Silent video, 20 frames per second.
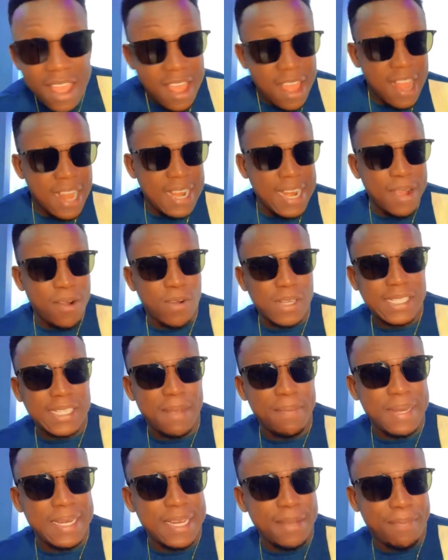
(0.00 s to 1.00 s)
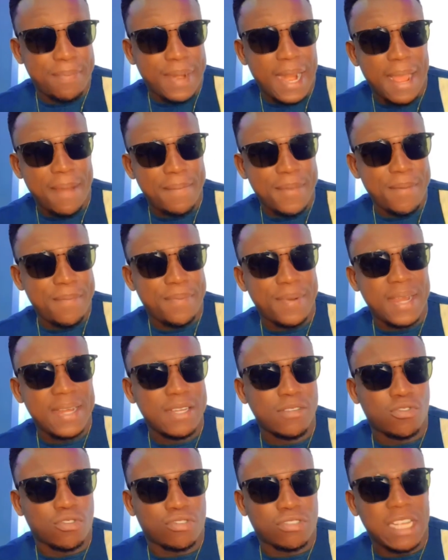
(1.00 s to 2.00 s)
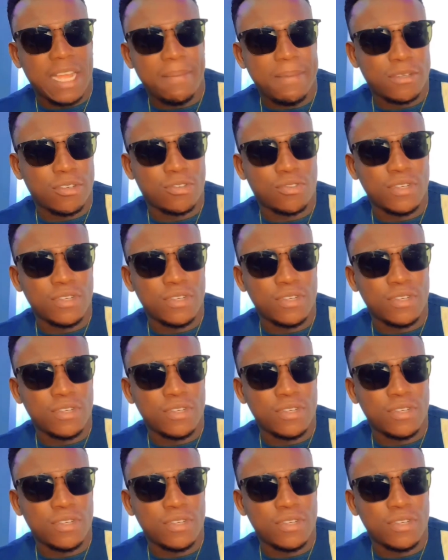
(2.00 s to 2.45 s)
Na wase me de bra me brenin tutu ya me tutu